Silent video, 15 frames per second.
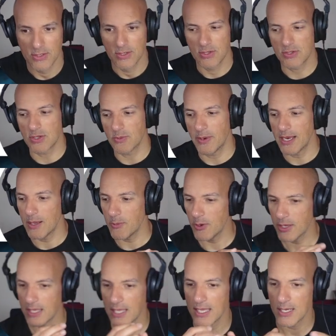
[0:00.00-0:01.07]
So when I'm
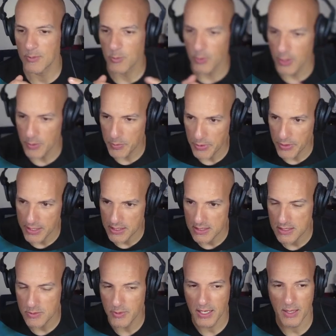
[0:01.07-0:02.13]
working in
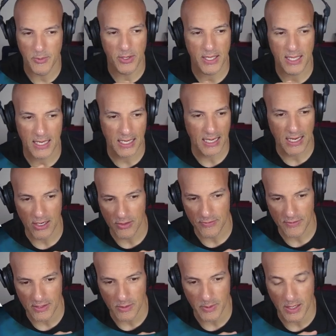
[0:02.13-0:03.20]
WordPress, when I'm working in
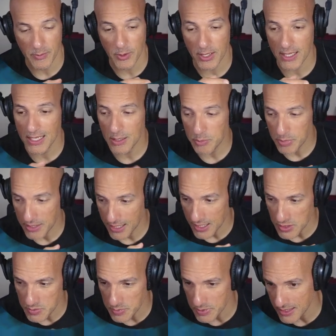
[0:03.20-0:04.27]
Laravel, when I'm working in
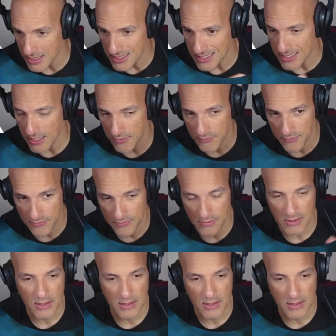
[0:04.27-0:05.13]
PHP stuff,